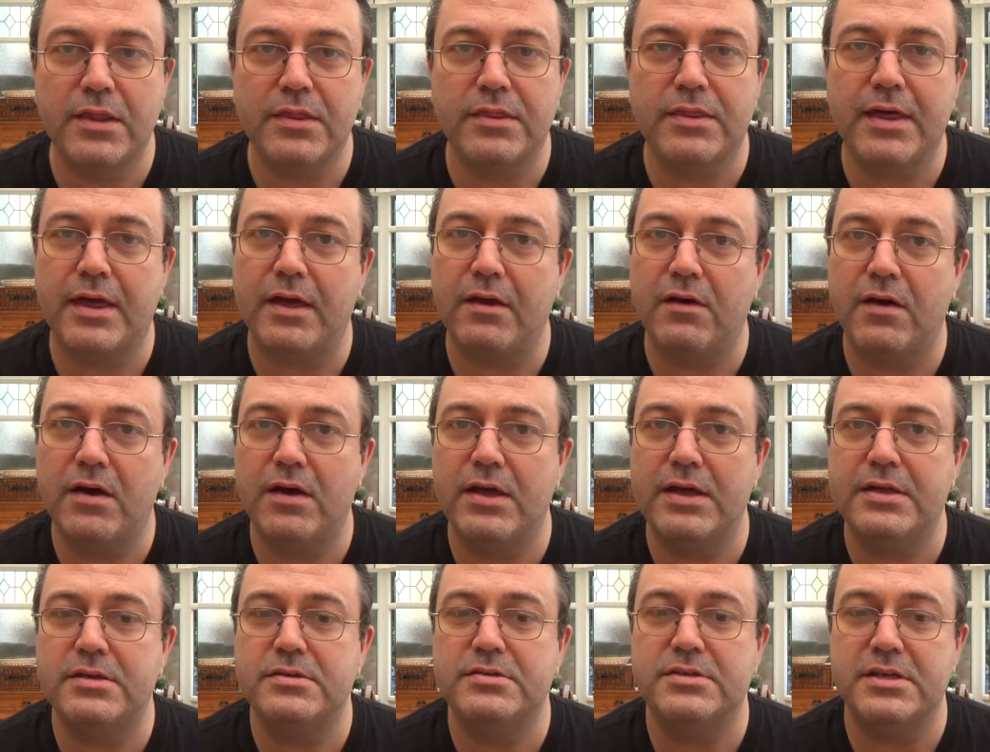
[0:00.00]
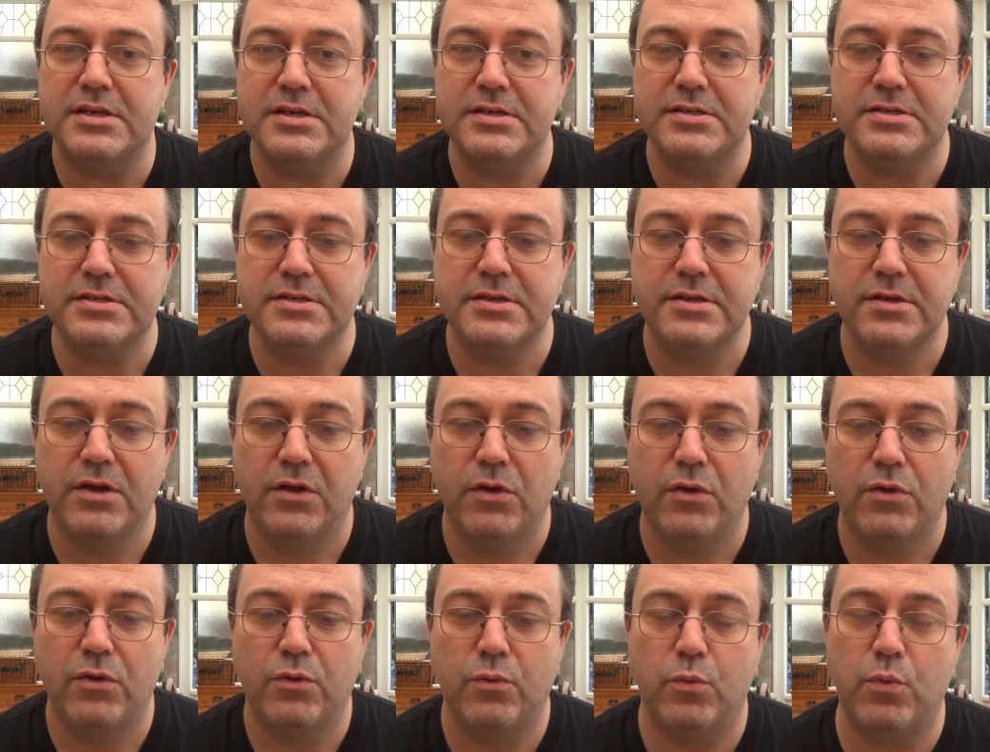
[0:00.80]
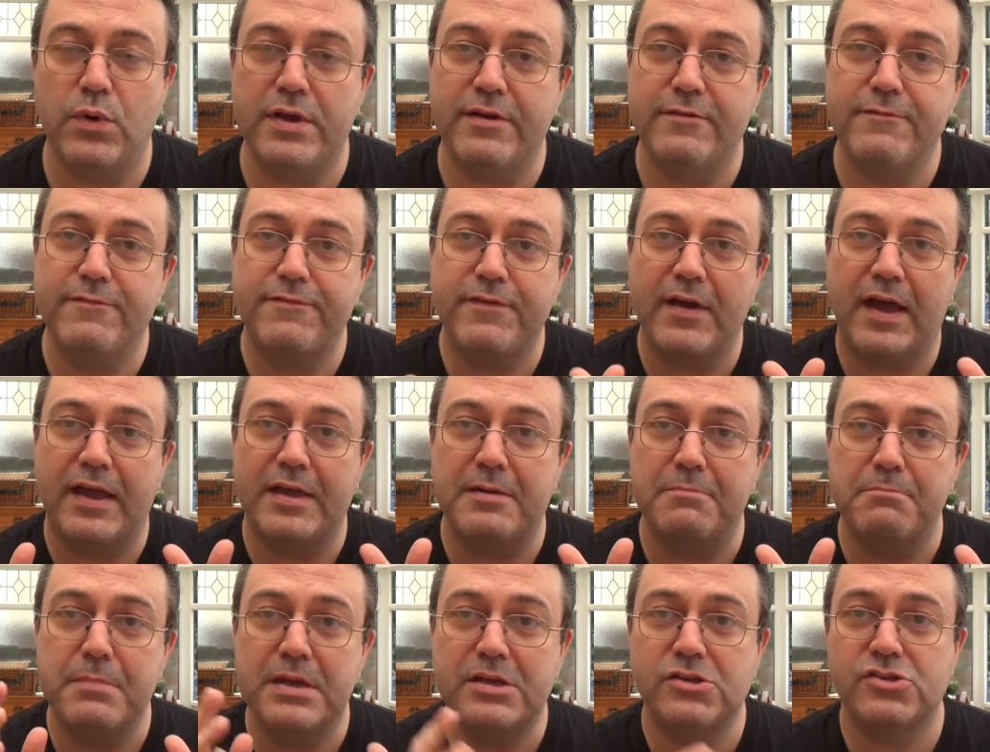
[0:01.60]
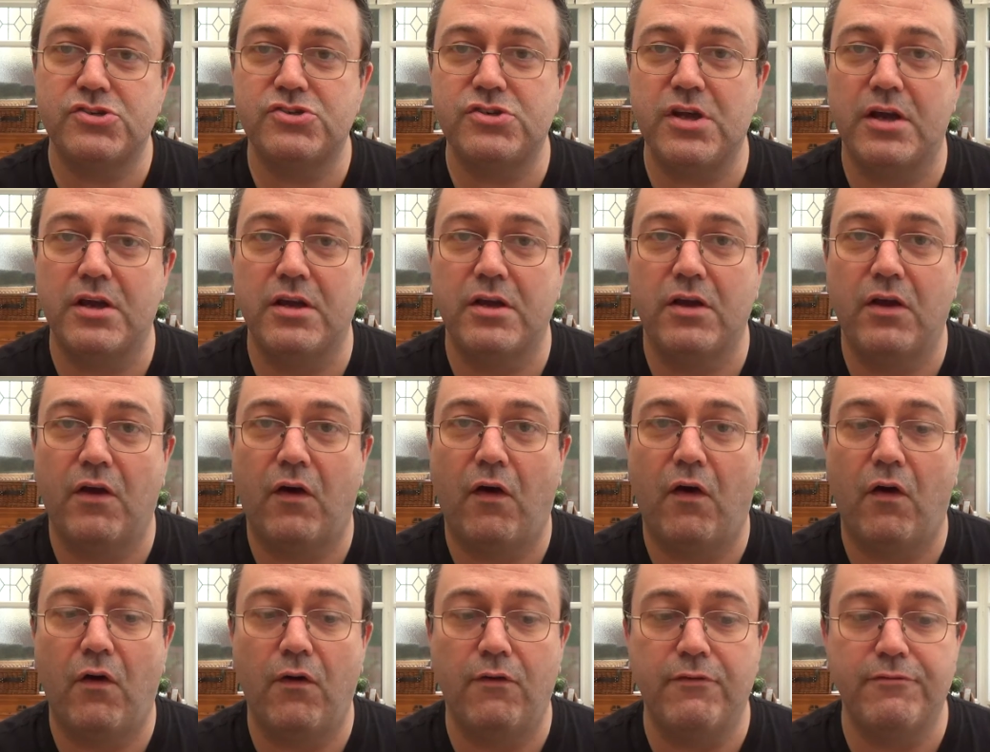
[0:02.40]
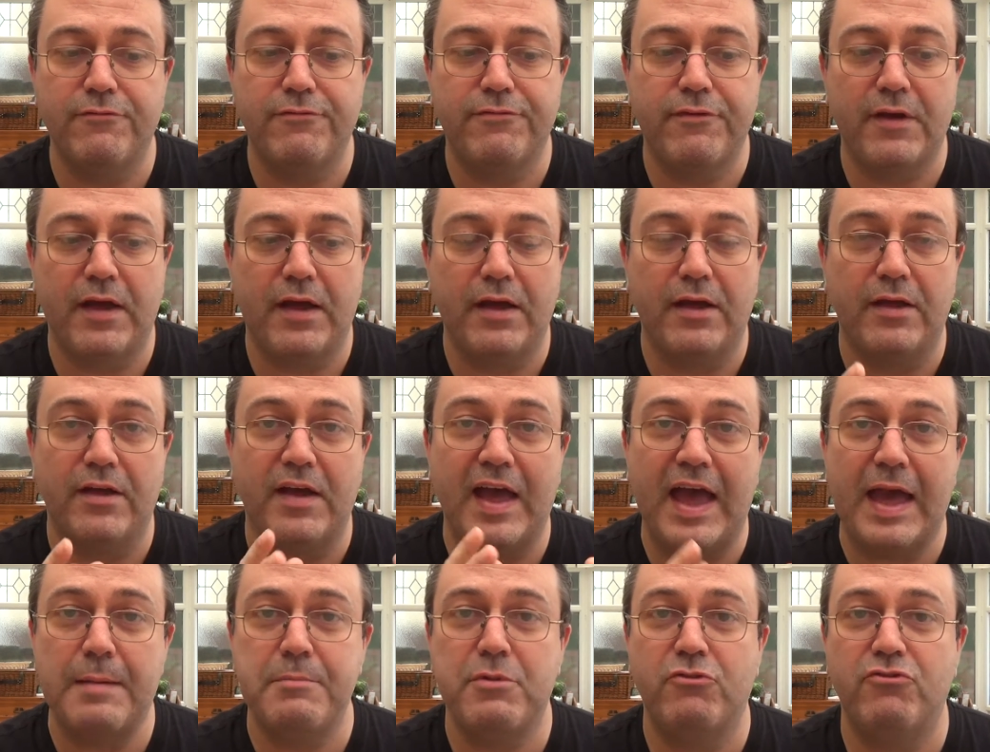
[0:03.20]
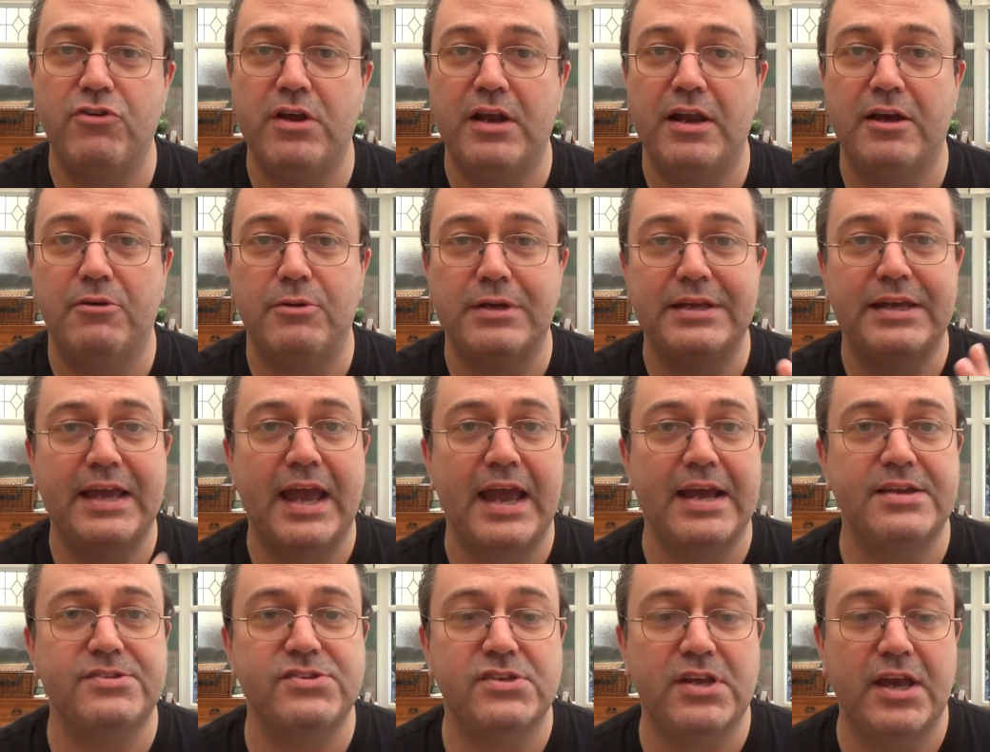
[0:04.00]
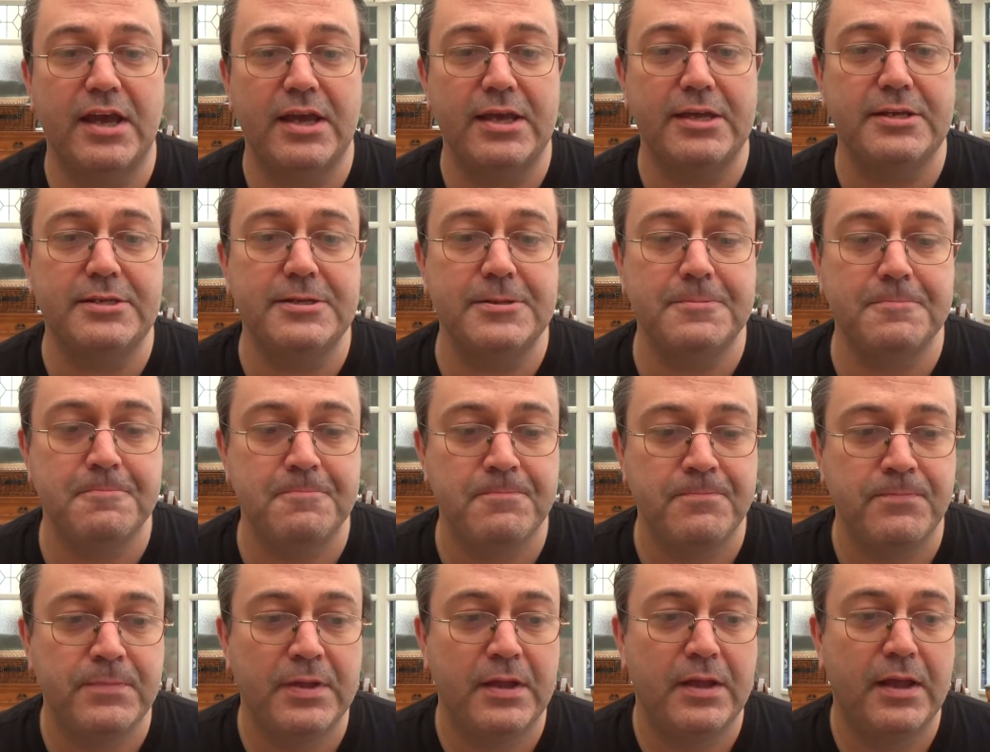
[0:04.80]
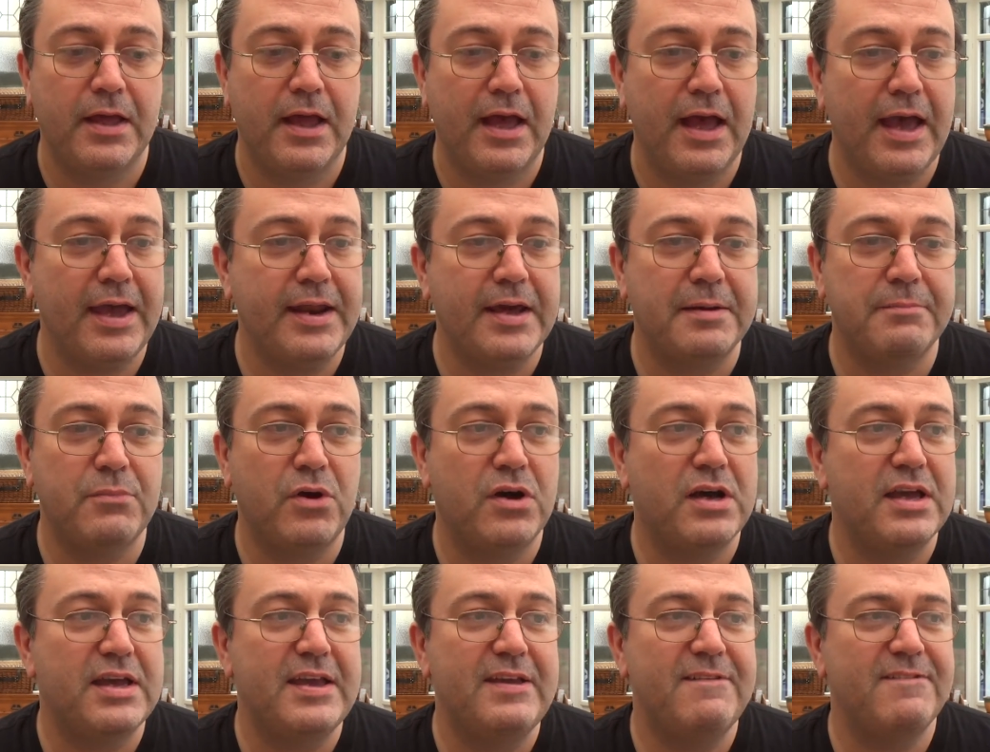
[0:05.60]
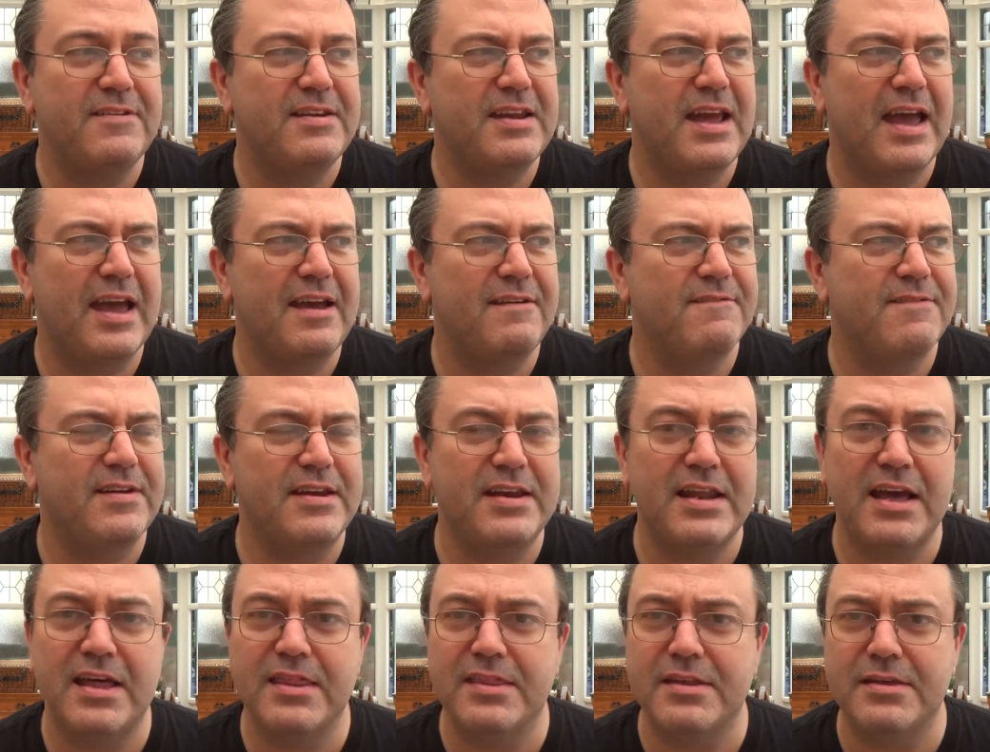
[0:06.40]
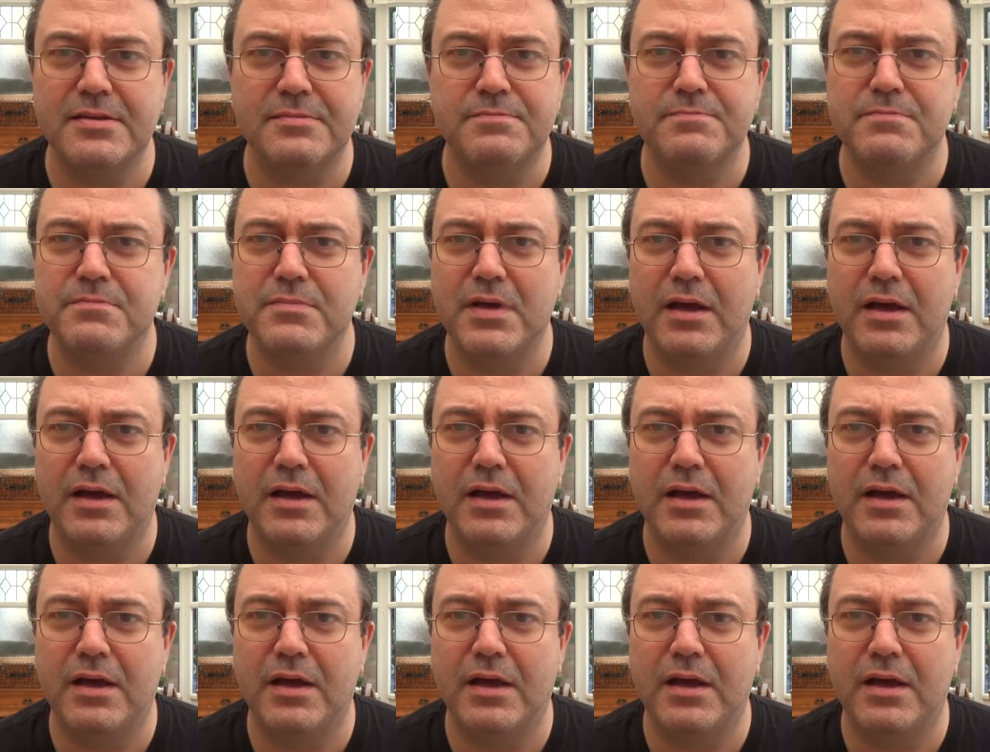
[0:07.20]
that I did with a mixture of Amarillo and Cascade, and I might even have another